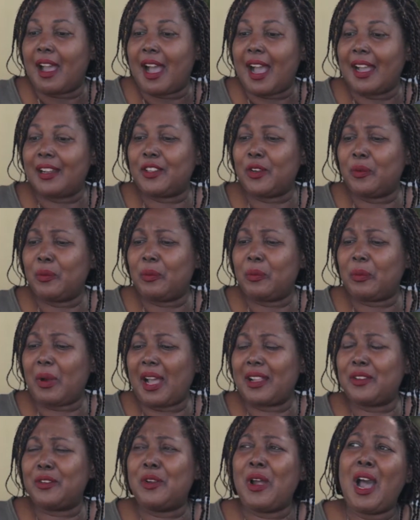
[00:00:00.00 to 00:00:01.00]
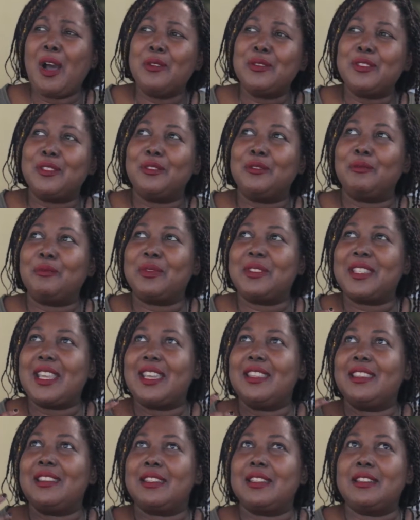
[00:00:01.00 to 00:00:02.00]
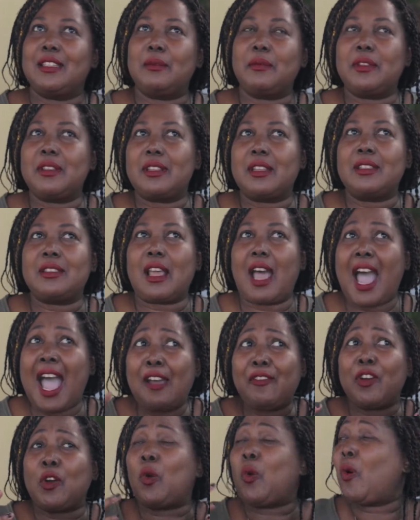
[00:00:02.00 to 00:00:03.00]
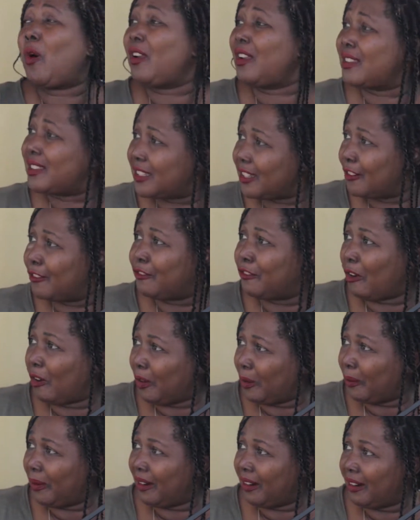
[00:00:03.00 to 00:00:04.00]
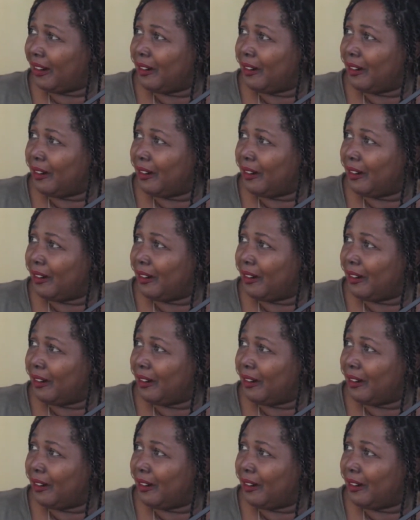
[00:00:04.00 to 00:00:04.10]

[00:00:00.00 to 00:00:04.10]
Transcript: I don't know how to say this. I have a quality of follower.